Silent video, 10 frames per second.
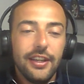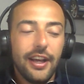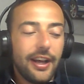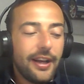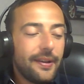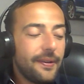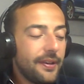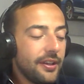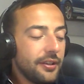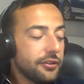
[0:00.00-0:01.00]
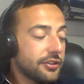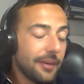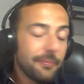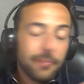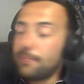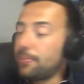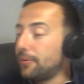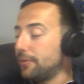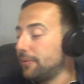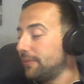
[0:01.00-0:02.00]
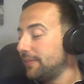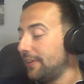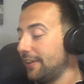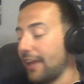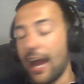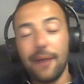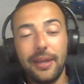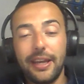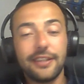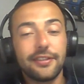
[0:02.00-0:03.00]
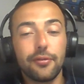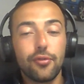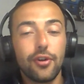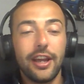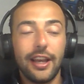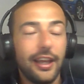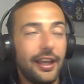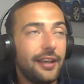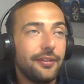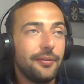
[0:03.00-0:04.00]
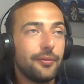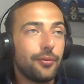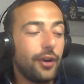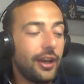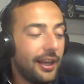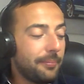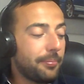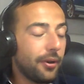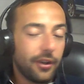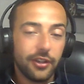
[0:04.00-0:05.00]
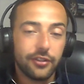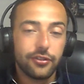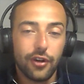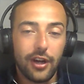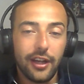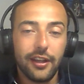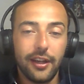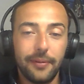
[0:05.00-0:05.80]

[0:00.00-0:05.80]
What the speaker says: So some people, I mean, it's a really, really bonkers truck.